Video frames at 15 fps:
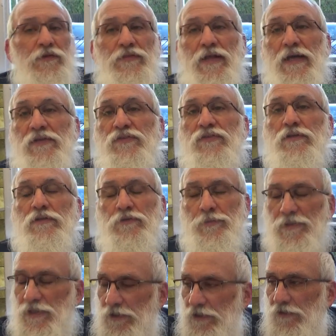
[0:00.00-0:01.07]
that at the
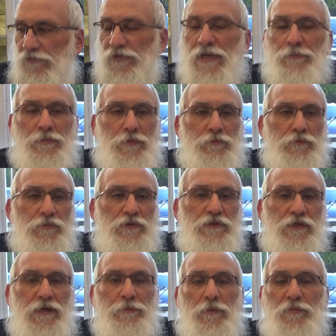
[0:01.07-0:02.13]
beginning of the Rambam, when
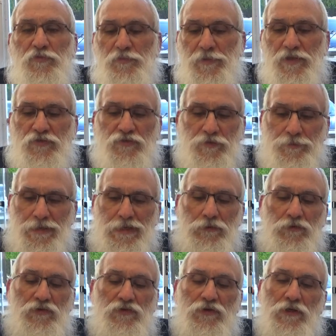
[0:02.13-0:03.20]
the Rambam speaks
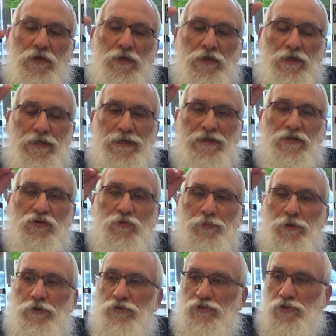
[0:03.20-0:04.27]
about in the
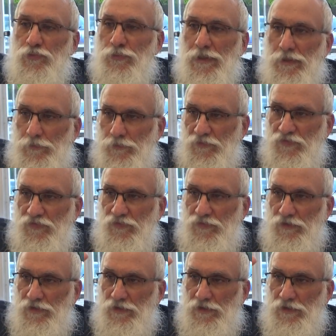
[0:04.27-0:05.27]
spiritual realms,